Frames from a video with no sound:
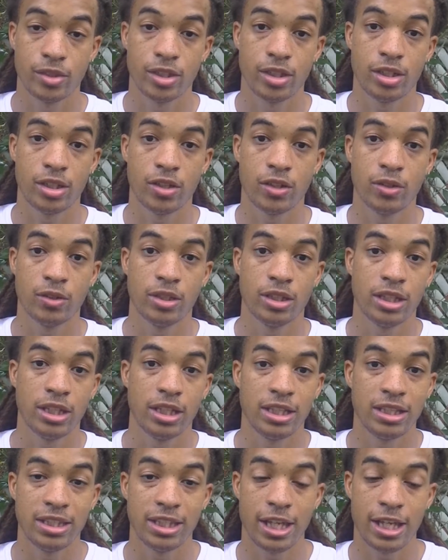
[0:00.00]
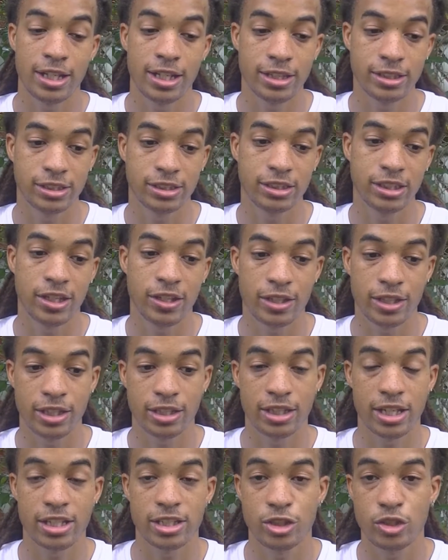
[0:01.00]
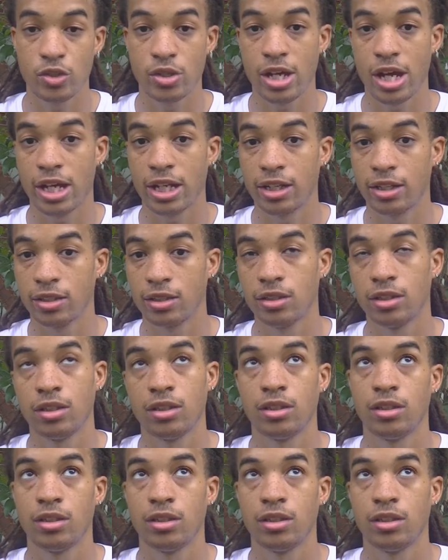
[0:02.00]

You know, not necessarily that you gotta